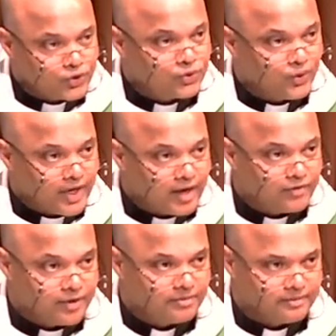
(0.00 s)
those who
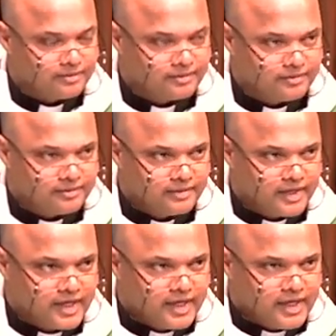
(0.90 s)
love Him.
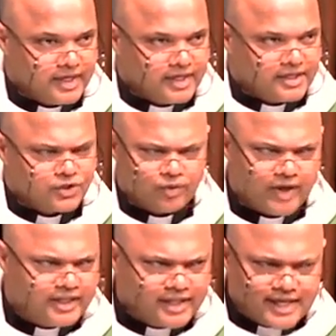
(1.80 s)
So
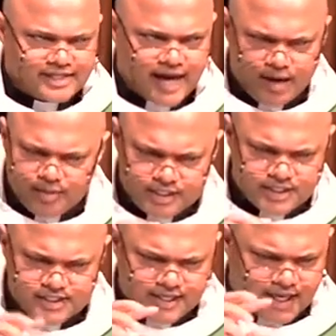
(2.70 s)
when things happens,
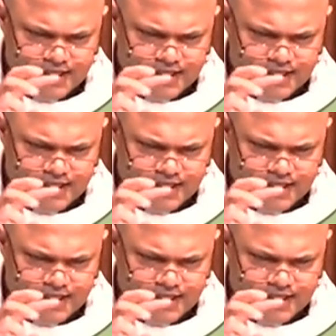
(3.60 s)
it's